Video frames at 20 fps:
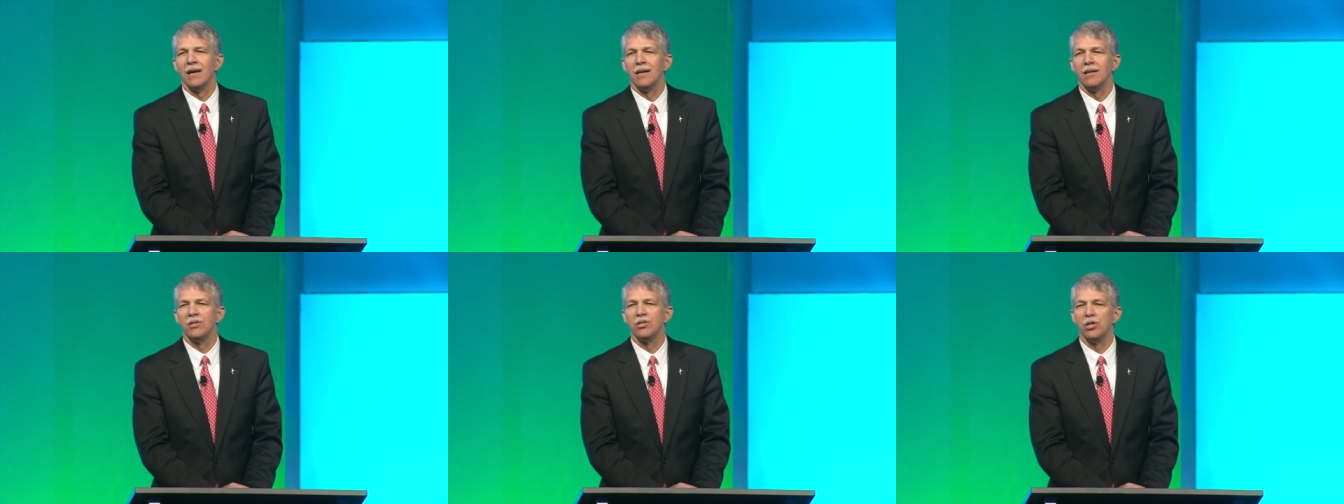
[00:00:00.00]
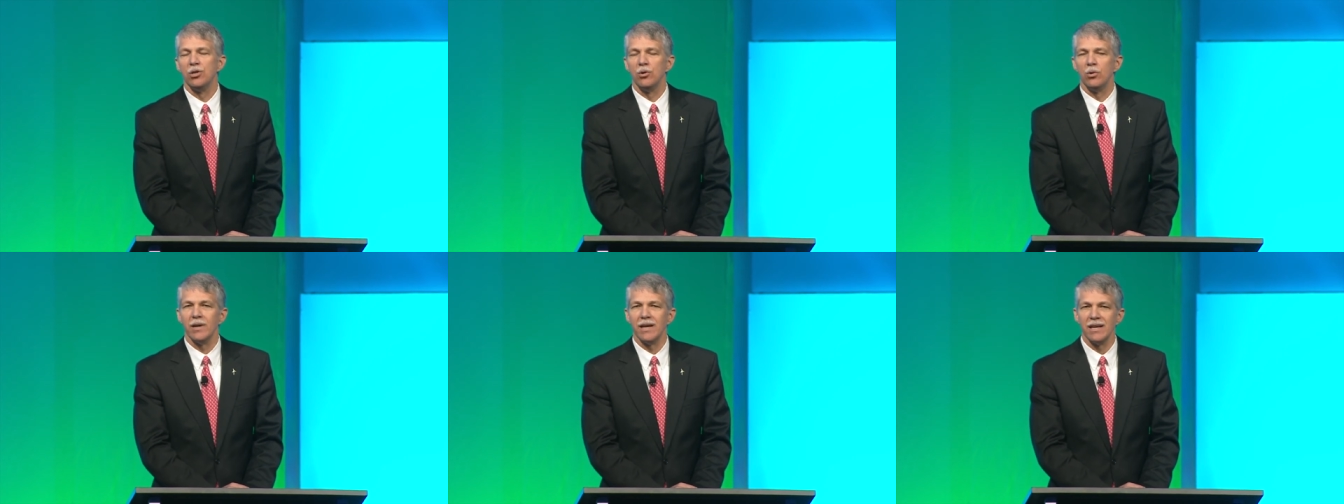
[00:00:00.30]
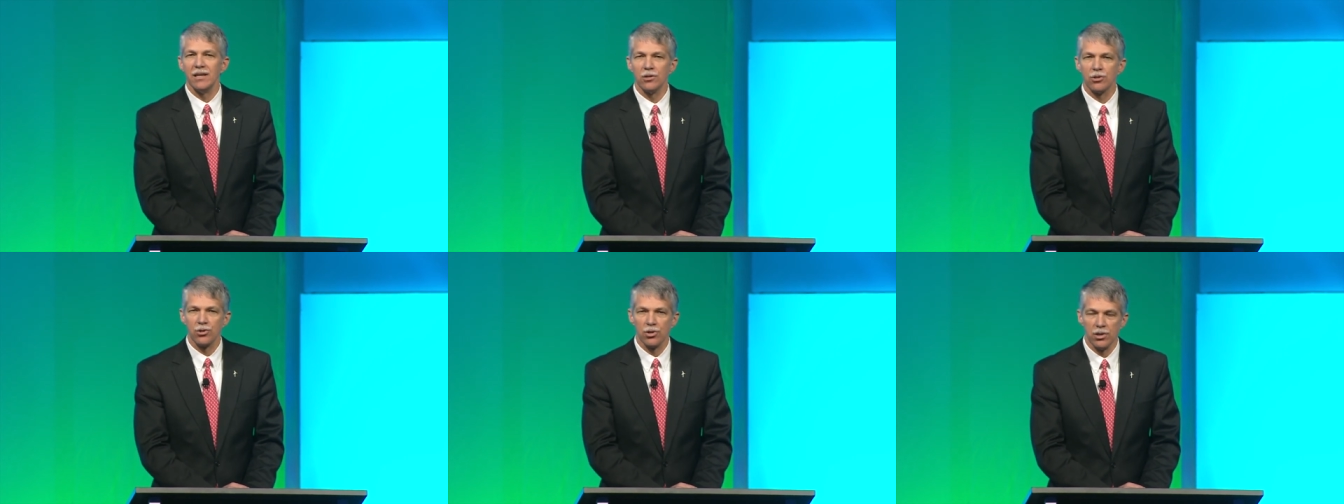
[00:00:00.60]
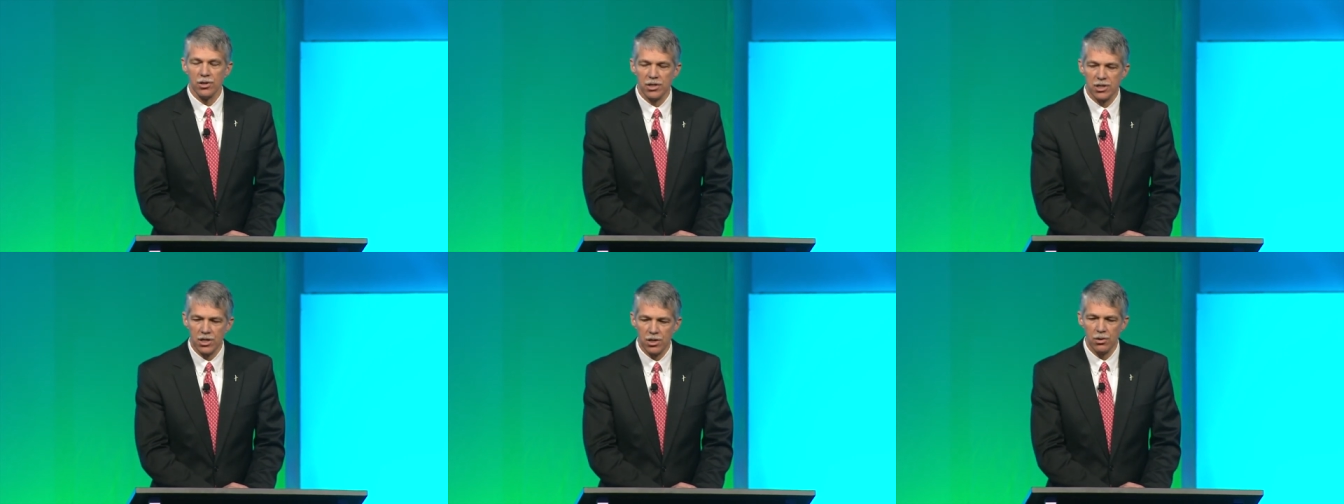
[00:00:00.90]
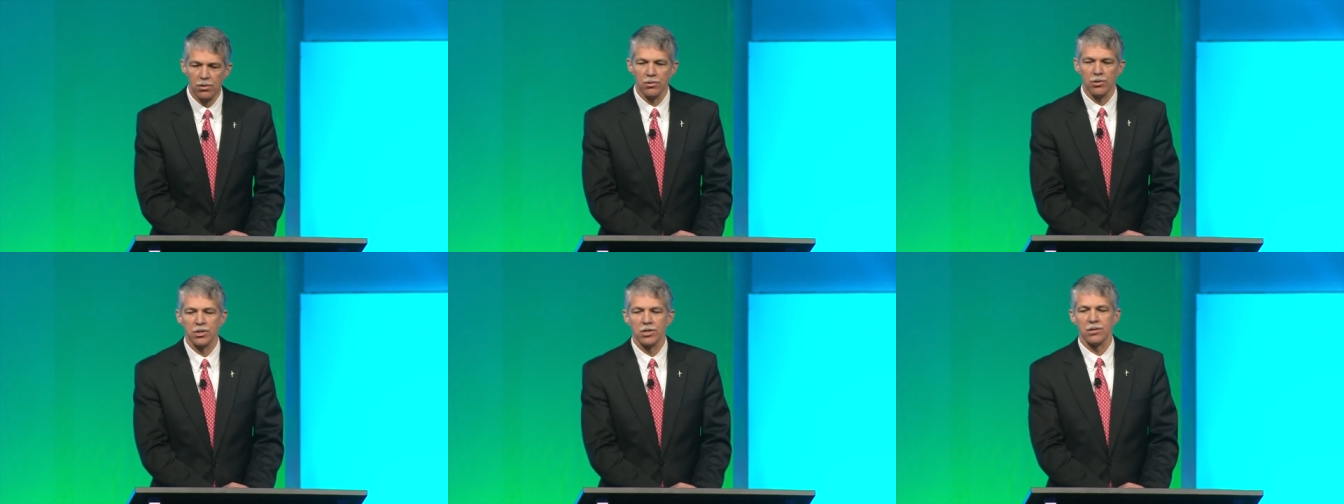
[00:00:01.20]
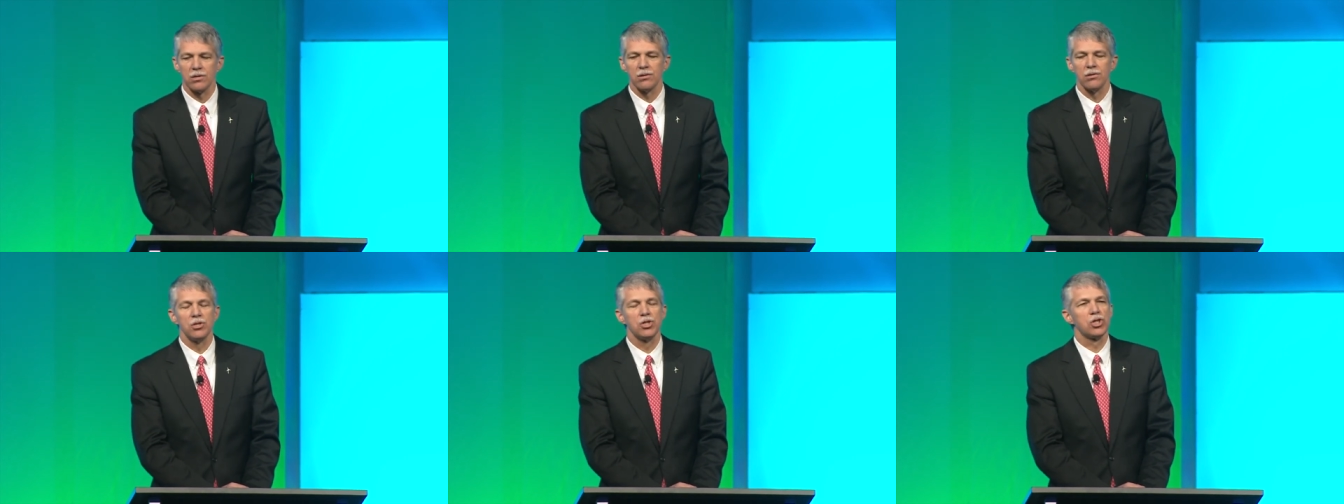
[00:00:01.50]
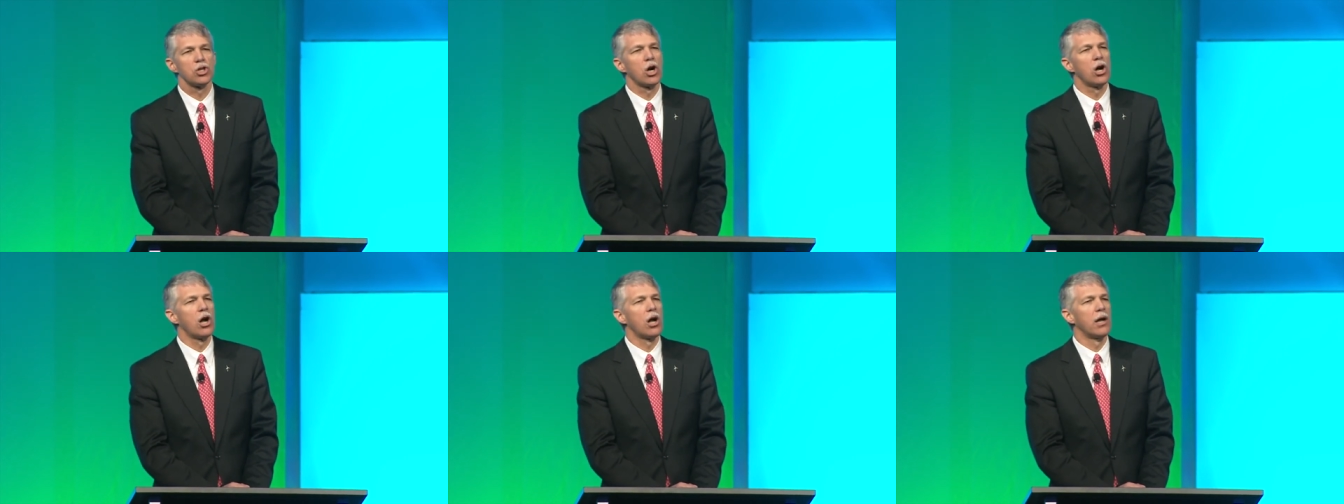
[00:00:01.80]
to introduce
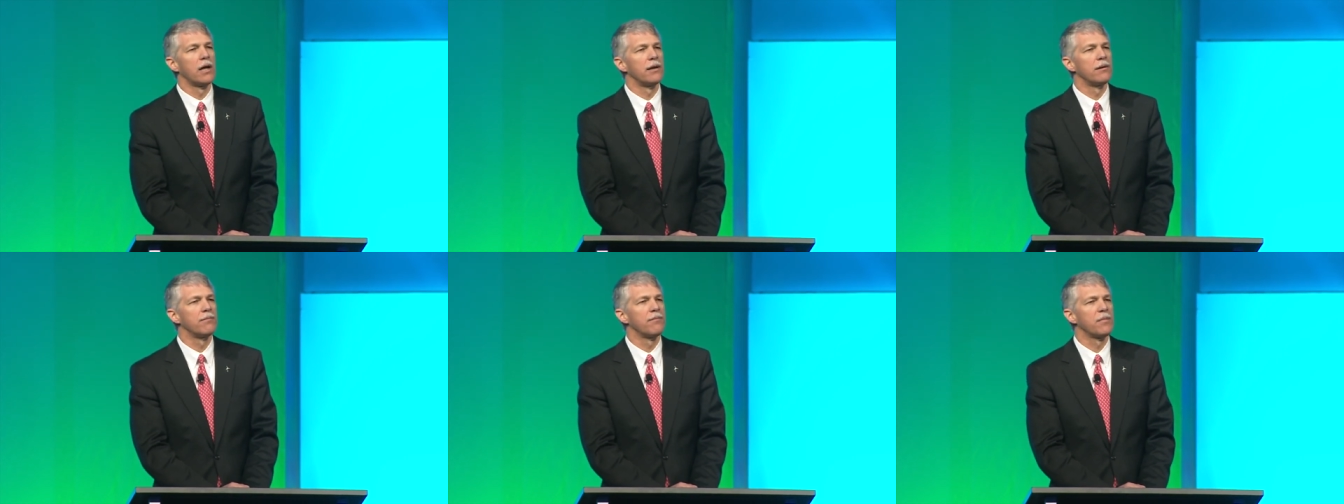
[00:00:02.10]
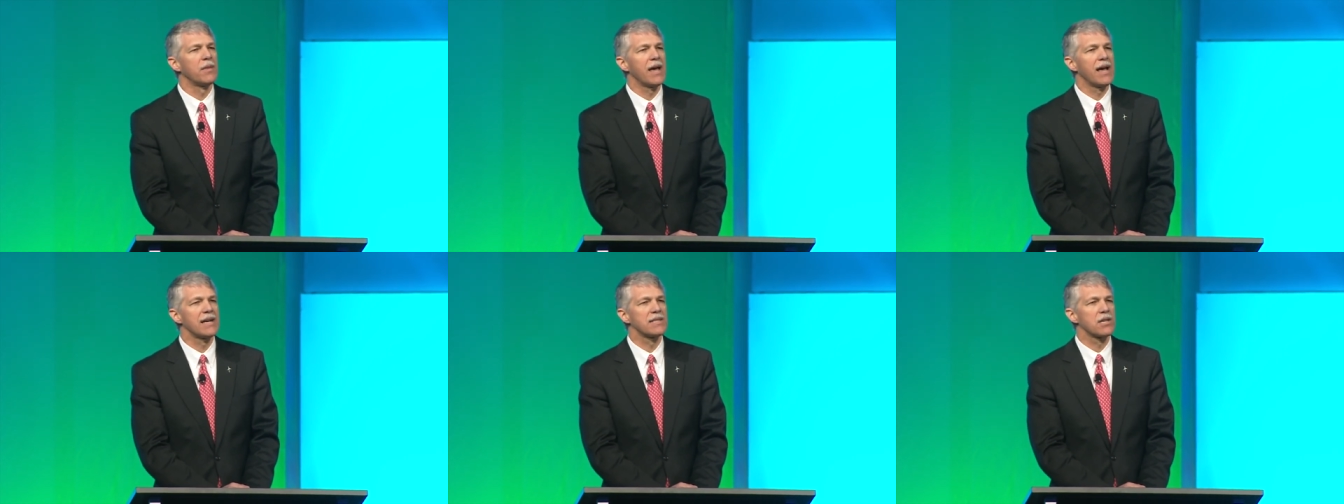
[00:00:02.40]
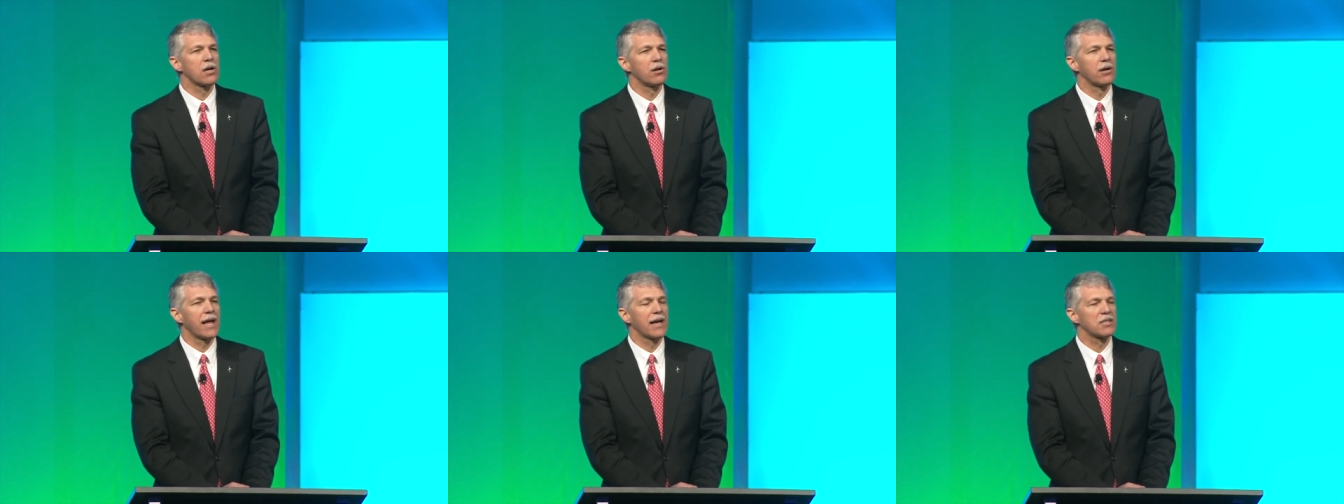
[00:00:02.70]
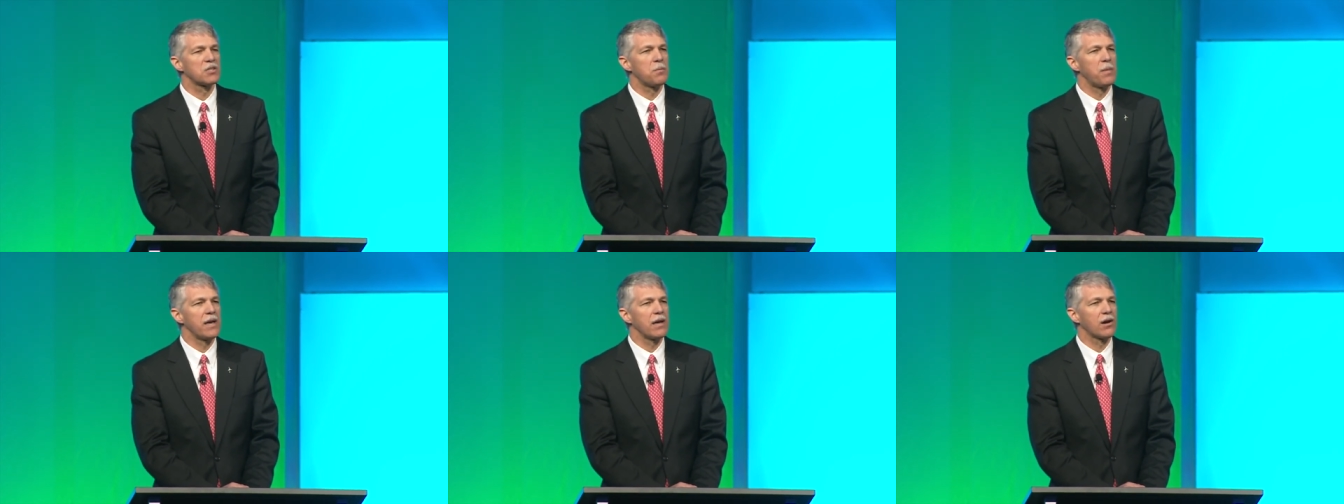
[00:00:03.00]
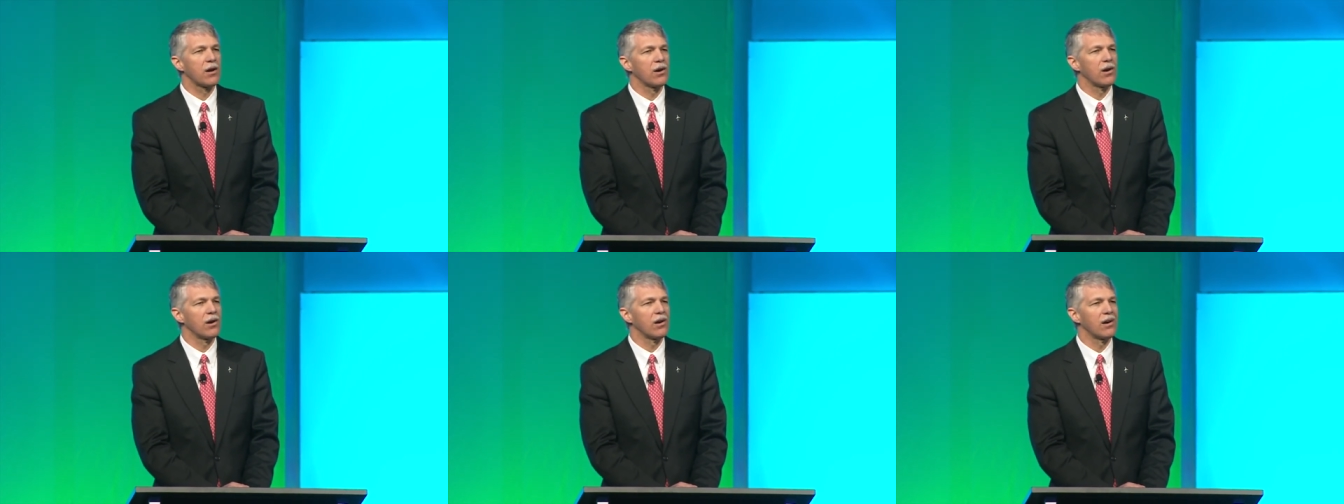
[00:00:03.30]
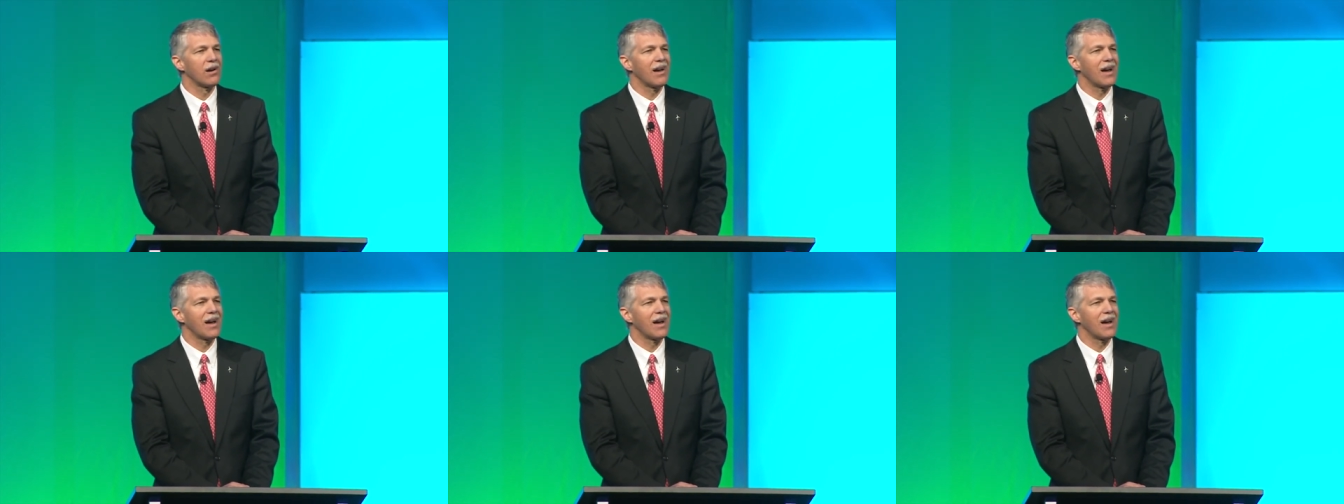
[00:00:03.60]
Shaun as our next speaker.